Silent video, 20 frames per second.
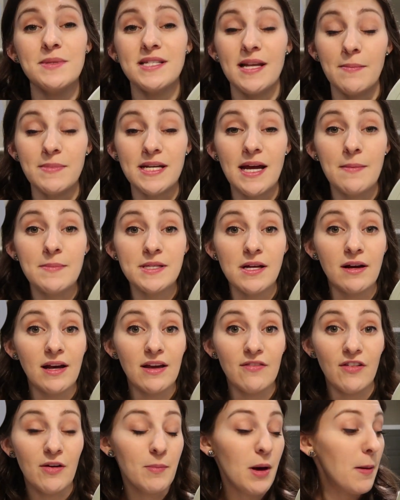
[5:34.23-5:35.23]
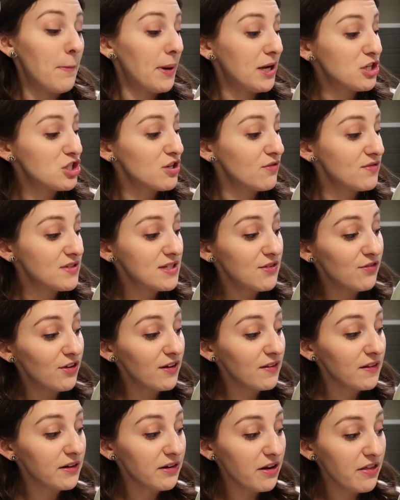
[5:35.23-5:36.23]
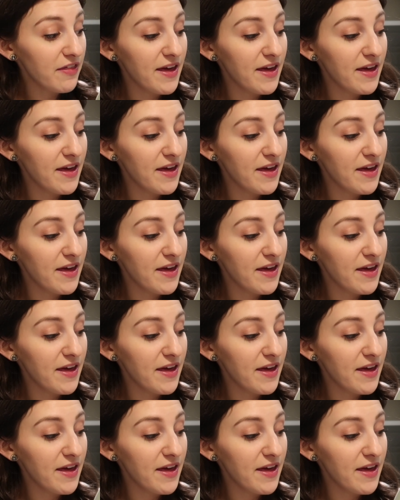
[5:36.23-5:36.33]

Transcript: Sometimes I'll give him a bunch of different little